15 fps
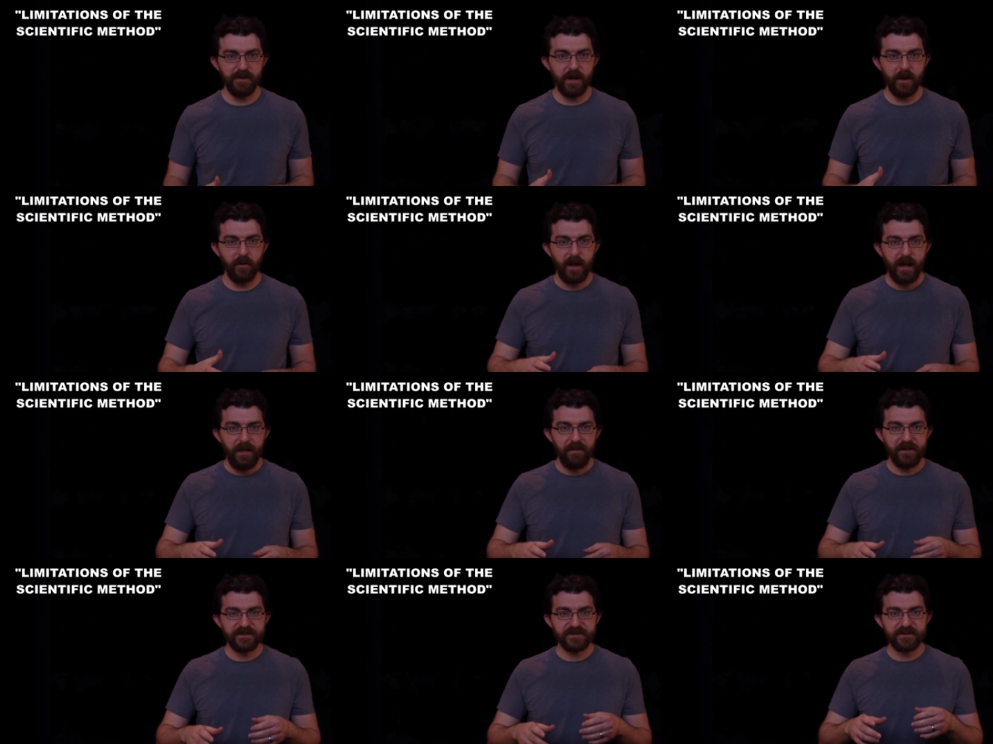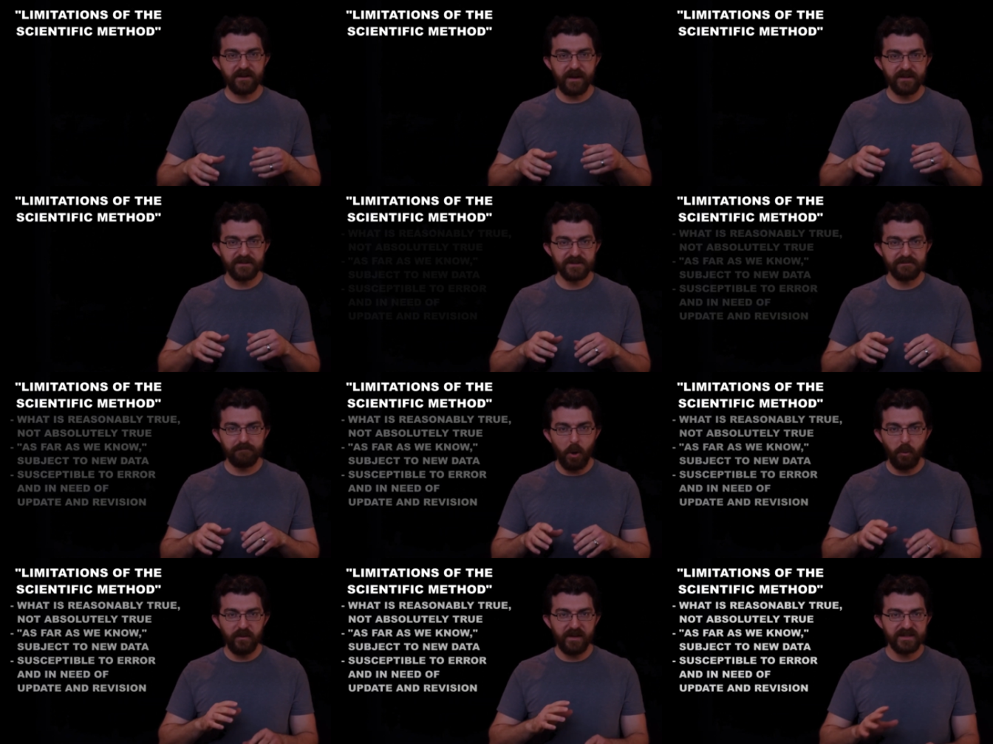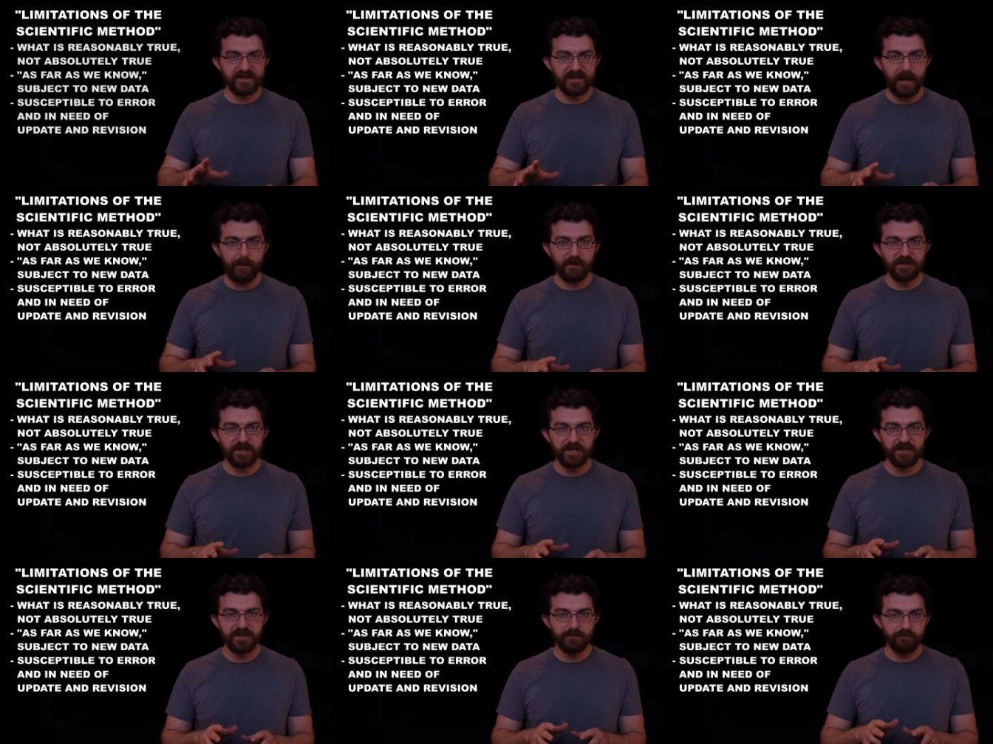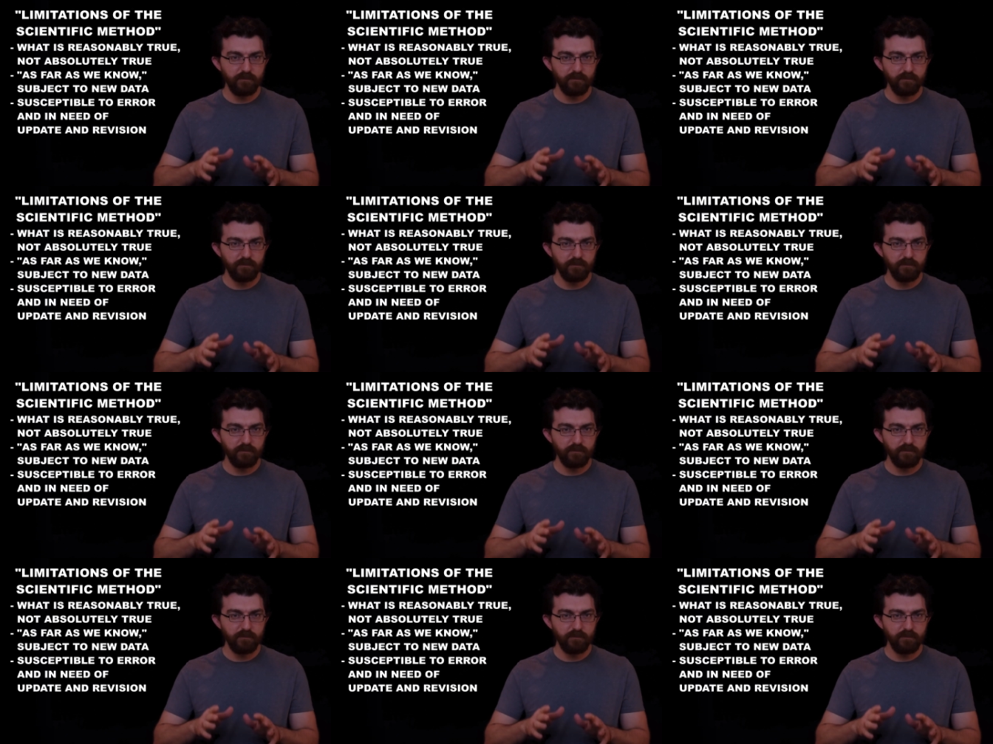You know, that science only establishes